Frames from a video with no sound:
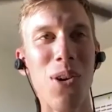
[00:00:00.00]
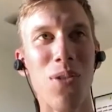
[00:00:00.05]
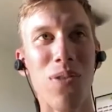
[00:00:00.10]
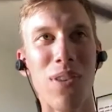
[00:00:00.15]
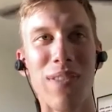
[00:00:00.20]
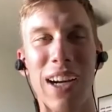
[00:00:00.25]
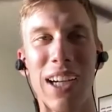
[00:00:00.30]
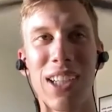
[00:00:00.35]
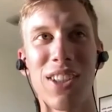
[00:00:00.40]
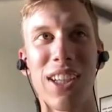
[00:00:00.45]
if
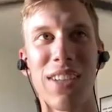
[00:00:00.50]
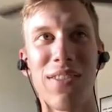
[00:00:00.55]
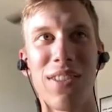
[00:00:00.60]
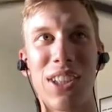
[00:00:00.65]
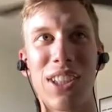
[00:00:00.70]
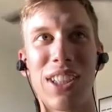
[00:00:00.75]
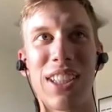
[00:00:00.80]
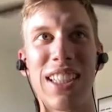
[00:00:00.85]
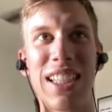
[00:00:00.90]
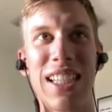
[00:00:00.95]
I've actually ever
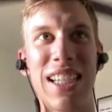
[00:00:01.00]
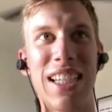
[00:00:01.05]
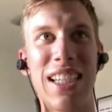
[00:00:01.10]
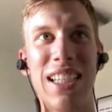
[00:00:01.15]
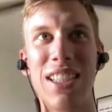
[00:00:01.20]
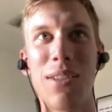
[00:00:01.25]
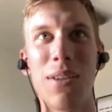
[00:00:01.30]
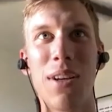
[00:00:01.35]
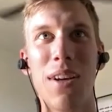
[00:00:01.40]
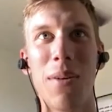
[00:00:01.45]

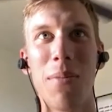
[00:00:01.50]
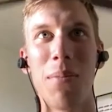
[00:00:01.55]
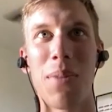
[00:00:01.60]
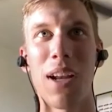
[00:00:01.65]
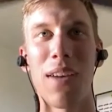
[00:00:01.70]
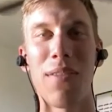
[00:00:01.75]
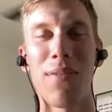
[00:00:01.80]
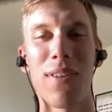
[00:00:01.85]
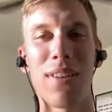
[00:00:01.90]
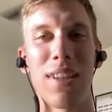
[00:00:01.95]
sneezed,
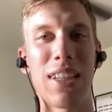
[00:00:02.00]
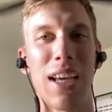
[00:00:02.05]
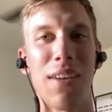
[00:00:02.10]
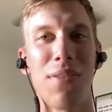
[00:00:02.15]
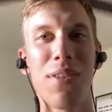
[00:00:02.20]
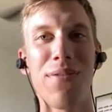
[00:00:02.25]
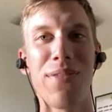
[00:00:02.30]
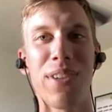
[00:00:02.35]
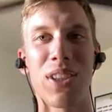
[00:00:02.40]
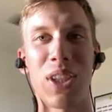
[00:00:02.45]
but I've
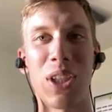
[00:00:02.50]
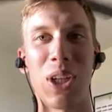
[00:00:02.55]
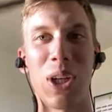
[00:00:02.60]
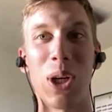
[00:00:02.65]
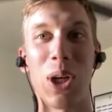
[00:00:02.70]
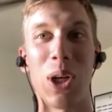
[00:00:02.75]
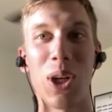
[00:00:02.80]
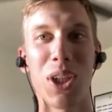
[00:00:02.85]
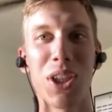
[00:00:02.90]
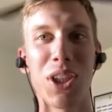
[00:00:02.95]
definitely felt the
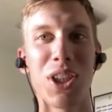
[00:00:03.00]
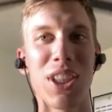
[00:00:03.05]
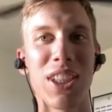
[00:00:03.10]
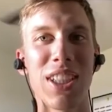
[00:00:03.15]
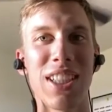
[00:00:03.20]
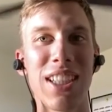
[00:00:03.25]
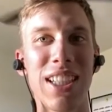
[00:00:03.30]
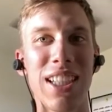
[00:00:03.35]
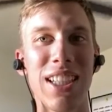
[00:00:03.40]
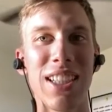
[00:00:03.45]
urge
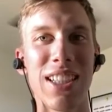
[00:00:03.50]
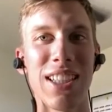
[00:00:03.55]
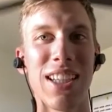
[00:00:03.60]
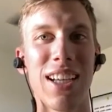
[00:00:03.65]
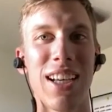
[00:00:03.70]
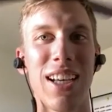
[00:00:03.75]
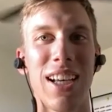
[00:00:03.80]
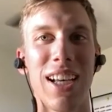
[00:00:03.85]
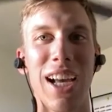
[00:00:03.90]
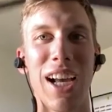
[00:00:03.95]
to sneeze.
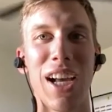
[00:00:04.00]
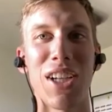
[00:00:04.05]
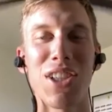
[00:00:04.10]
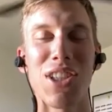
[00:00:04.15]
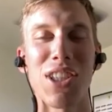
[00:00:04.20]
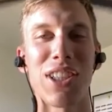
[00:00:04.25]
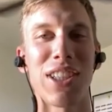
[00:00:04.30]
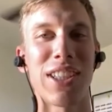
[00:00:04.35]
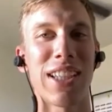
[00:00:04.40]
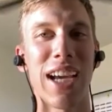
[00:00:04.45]
It's
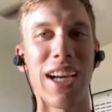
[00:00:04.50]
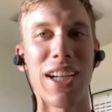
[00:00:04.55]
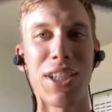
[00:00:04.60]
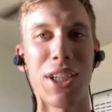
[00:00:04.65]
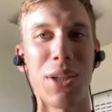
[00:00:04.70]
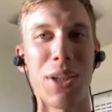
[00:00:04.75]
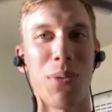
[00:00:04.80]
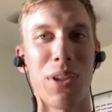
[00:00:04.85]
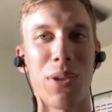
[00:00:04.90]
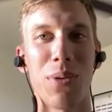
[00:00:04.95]
just
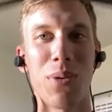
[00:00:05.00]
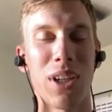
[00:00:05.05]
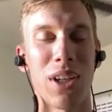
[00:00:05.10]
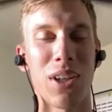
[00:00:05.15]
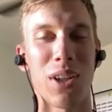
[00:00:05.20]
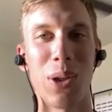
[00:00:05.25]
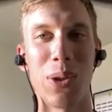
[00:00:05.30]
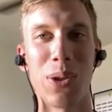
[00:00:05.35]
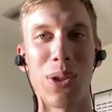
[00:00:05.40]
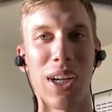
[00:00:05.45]
sketchy when you want
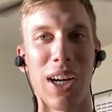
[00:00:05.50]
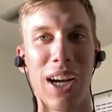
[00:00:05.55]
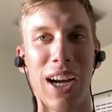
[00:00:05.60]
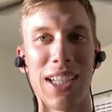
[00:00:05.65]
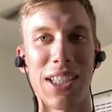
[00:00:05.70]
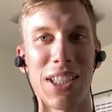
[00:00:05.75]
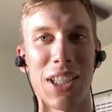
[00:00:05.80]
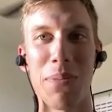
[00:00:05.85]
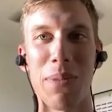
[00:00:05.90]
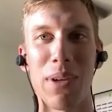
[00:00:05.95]
to close your
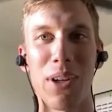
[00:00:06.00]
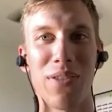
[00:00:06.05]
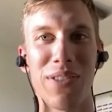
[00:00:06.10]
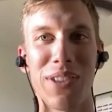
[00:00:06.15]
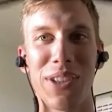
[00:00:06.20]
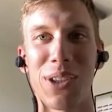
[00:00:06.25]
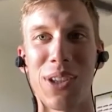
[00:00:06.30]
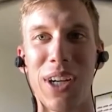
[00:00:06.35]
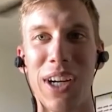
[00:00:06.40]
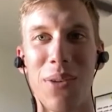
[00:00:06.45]
eyes in the middle of
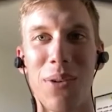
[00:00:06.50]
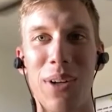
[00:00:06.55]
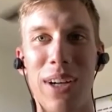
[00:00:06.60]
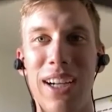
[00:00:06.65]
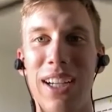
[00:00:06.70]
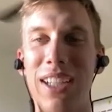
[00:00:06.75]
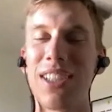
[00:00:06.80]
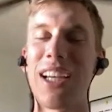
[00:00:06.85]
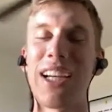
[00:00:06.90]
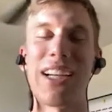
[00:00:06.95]
a
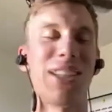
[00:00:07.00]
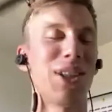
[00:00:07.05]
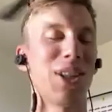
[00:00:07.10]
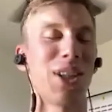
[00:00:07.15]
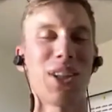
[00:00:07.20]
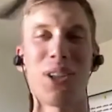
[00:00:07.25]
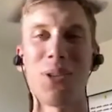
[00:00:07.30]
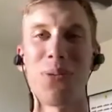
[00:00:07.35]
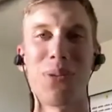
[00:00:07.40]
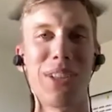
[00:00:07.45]
straightaway and like jerk the